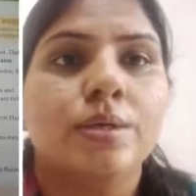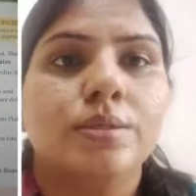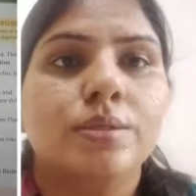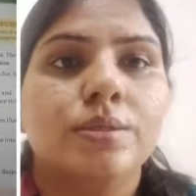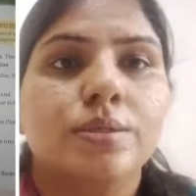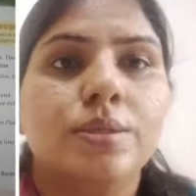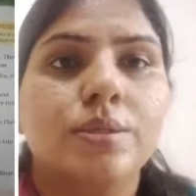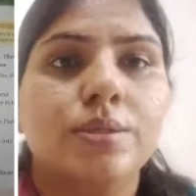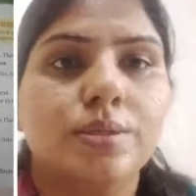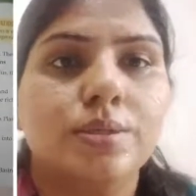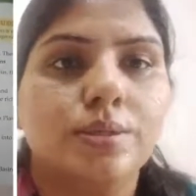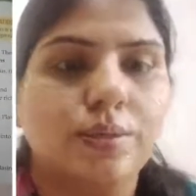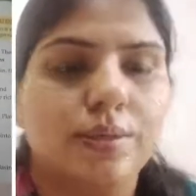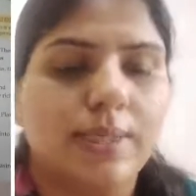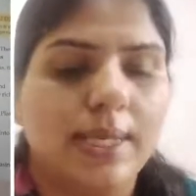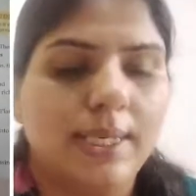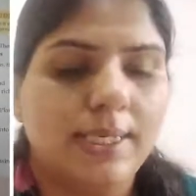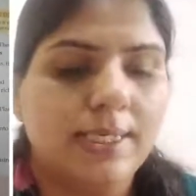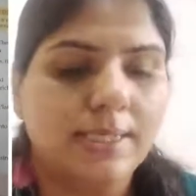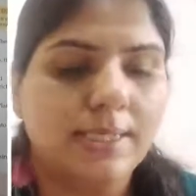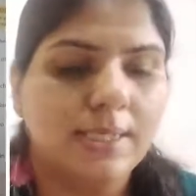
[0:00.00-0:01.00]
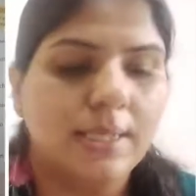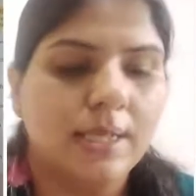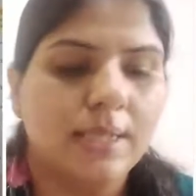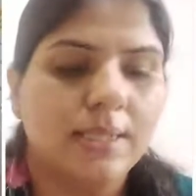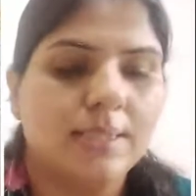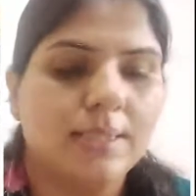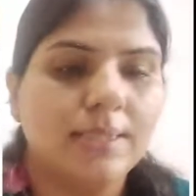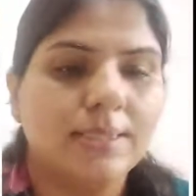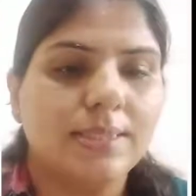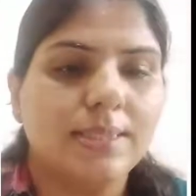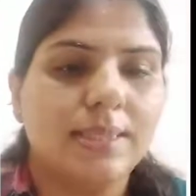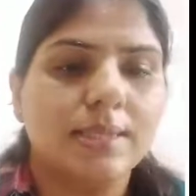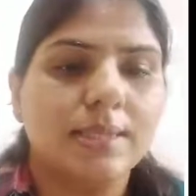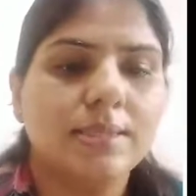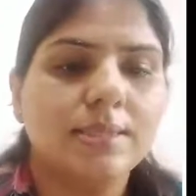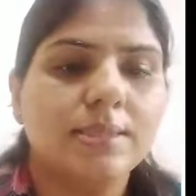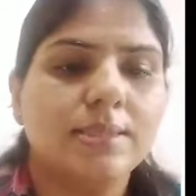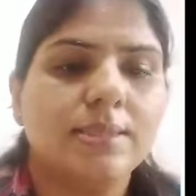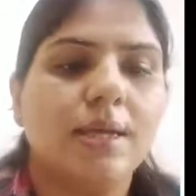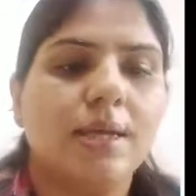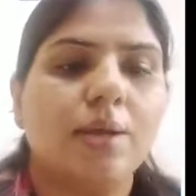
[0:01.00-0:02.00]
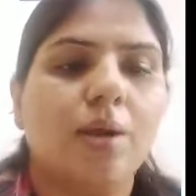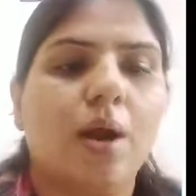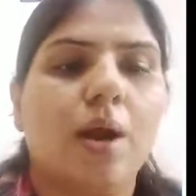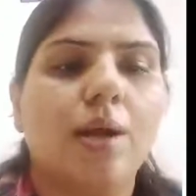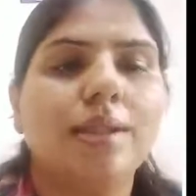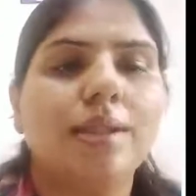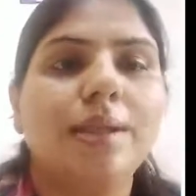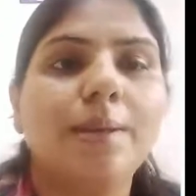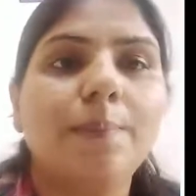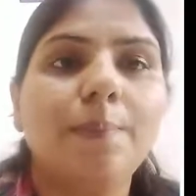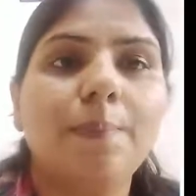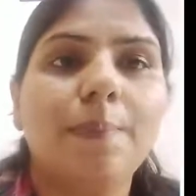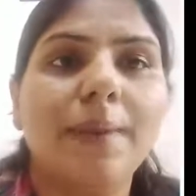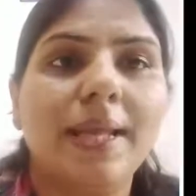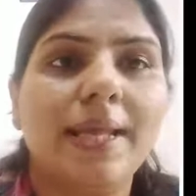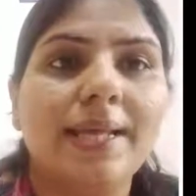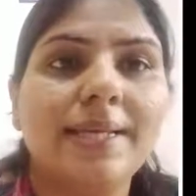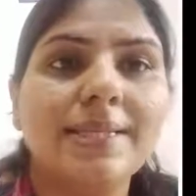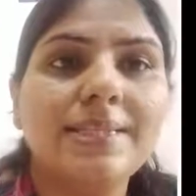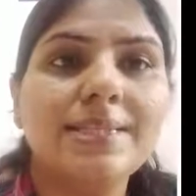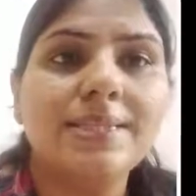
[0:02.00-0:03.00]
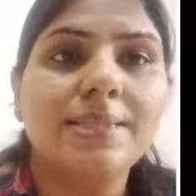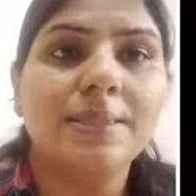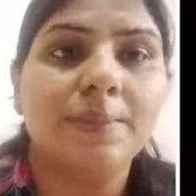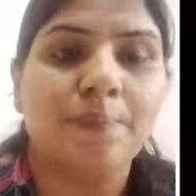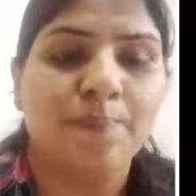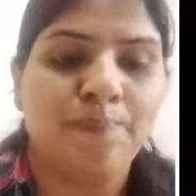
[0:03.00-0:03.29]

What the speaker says: So students, this is the northern plains.